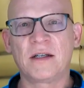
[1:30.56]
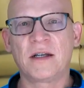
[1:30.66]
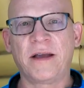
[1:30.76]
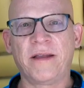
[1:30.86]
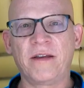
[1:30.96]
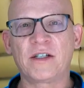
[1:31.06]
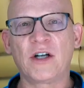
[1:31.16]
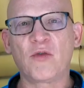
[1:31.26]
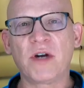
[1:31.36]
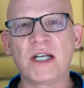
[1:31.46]
And there's
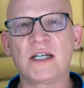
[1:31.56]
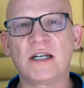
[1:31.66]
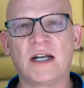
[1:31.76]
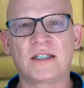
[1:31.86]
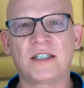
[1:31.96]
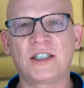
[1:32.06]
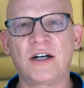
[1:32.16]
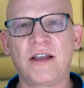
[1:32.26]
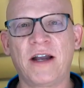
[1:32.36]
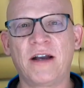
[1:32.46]
no reason not to
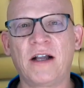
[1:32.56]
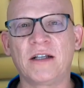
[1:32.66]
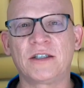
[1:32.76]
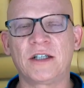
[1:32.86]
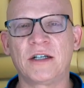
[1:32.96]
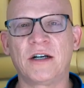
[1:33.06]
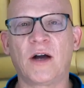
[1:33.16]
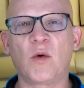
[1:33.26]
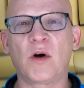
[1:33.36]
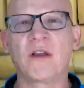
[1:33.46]
share that knowledge. You're
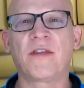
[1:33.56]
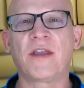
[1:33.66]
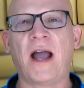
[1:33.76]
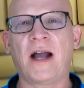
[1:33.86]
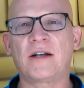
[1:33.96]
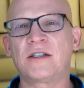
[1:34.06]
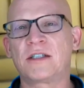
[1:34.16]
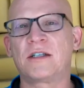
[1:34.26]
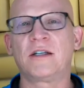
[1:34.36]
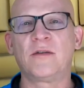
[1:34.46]
not worried that the
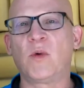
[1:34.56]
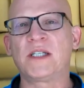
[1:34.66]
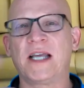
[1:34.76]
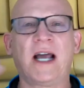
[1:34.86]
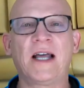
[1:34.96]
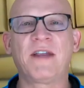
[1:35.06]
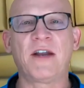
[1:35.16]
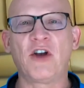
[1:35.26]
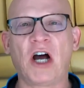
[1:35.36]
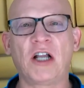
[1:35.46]
actors, once they have
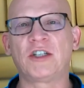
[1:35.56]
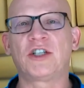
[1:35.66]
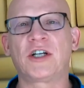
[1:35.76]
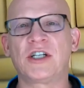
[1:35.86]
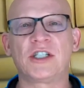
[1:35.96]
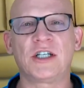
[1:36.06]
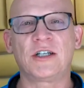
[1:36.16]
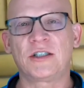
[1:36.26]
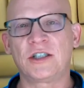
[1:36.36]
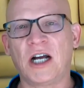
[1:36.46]
that knowledge, they're going to steal
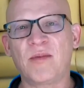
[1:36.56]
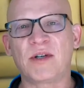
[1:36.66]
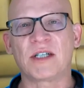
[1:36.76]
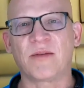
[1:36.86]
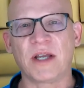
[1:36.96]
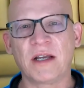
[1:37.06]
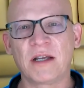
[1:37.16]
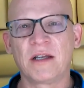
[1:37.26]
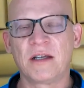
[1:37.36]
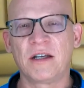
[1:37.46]
your job or something.
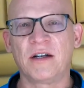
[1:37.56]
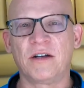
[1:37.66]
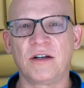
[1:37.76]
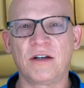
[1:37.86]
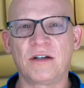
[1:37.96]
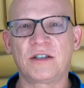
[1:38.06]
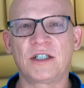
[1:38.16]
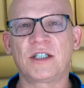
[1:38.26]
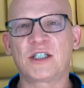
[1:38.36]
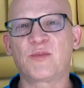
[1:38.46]
You're
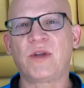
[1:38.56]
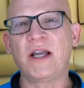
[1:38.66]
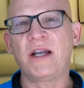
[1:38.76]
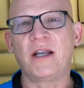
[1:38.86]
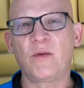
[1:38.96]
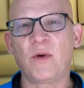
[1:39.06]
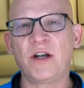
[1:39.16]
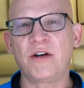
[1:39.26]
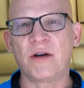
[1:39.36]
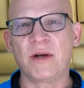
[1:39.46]
just explaining
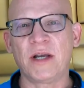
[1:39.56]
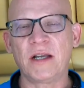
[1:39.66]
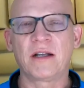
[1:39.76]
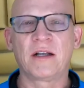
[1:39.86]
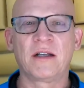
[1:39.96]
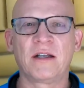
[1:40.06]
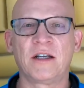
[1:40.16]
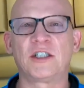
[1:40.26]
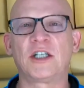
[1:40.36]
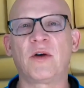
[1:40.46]
what you're doing.
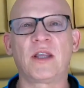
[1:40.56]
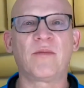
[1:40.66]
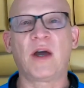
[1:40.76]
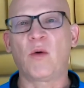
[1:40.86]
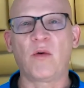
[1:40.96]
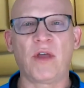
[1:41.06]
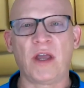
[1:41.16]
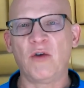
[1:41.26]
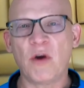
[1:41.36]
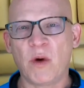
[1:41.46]
You're showing them that
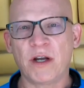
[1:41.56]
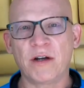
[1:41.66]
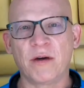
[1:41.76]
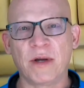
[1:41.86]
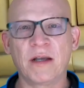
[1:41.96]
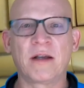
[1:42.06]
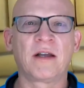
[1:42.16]
you know what you're doing,